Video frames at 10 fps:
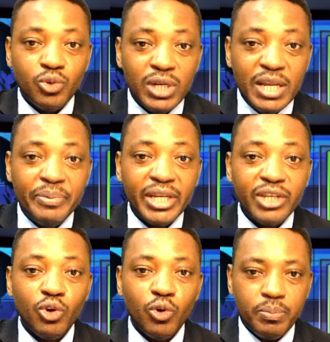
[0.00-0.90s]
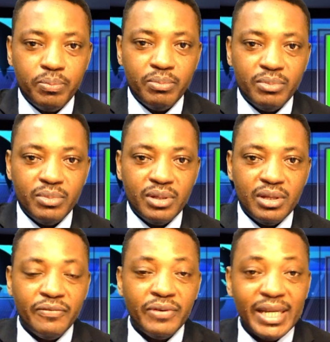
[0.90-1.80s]
to liberate Europe
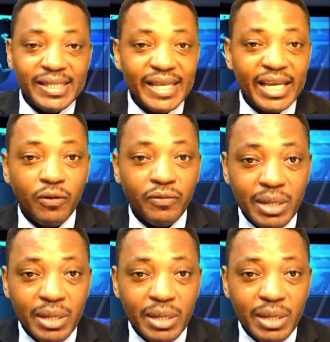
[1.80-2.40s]
for the sake